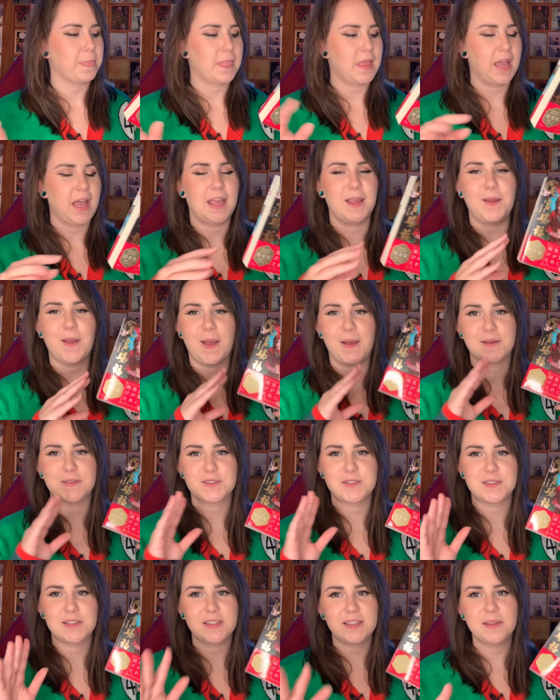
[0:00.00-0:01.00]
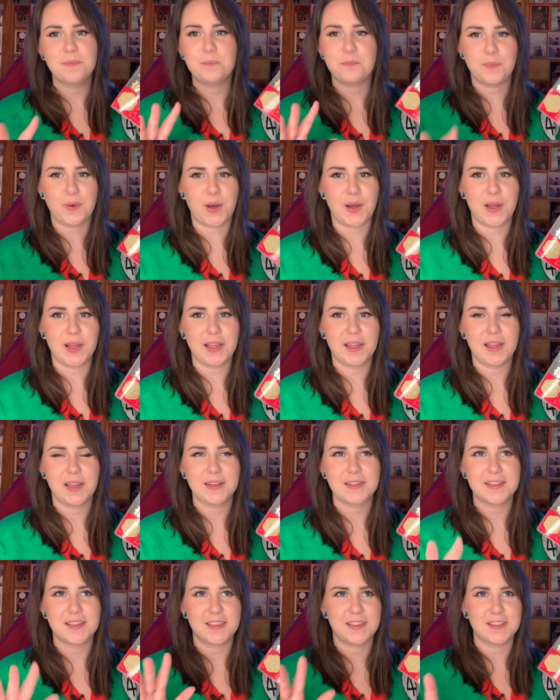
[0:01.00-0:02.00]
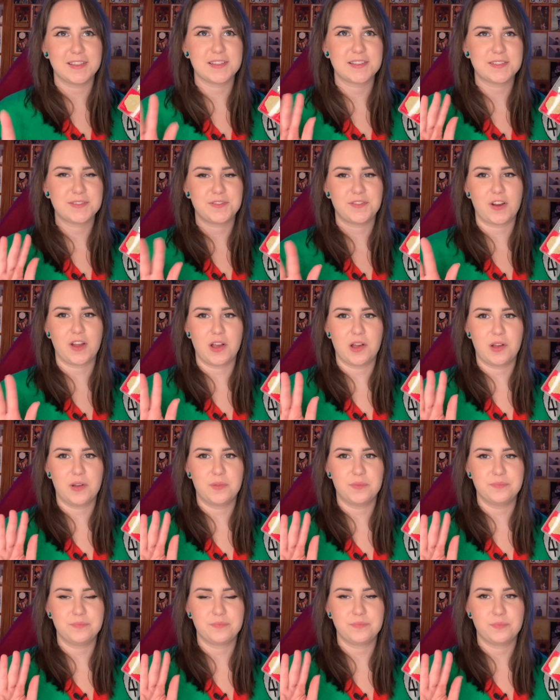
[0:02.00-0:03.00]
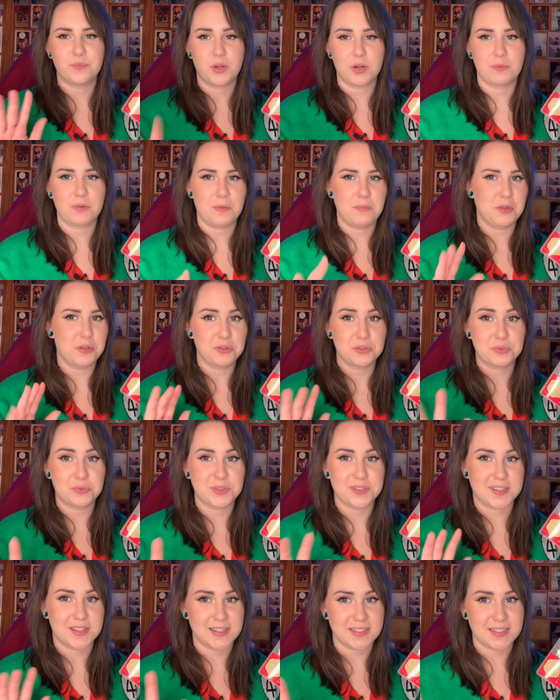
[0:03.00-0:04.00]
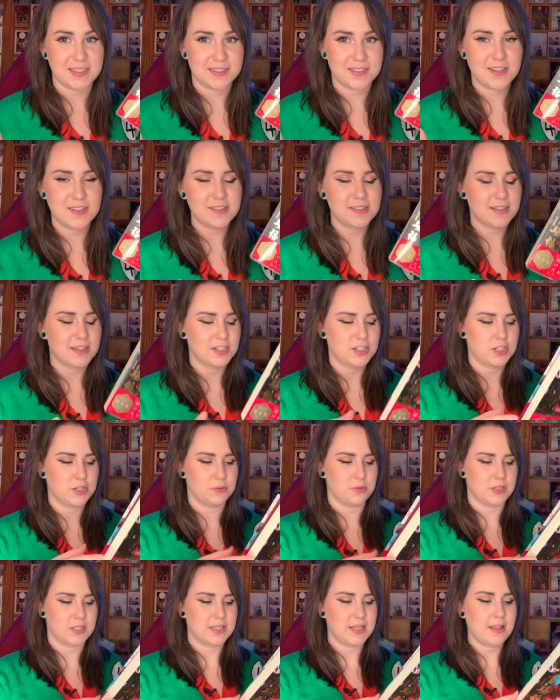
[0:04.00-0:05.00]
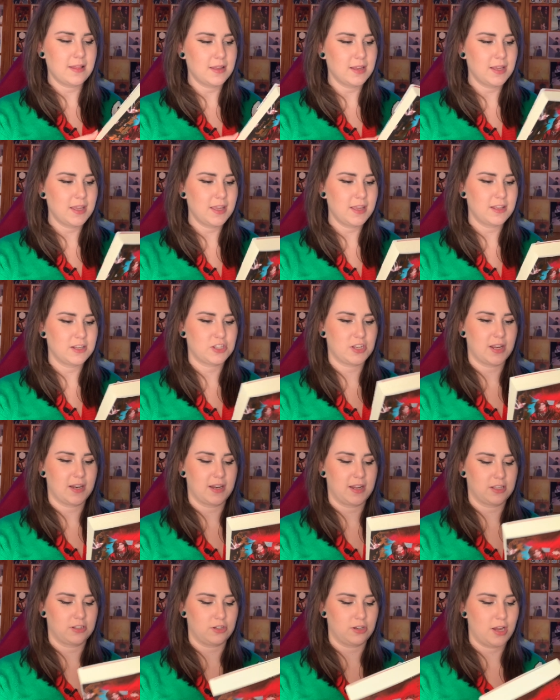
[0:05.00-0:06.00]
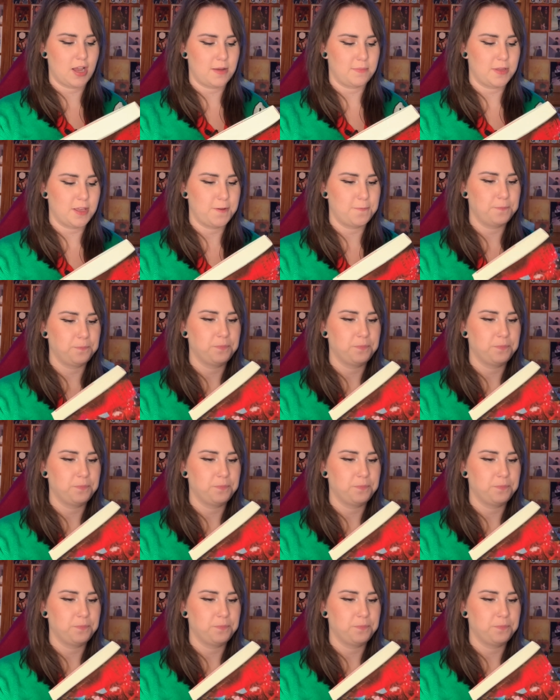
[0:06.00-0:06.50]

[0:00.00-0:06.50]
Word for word: I actually bought this from one of my mutuals on TikTok. She was selling it, she had an extra copy.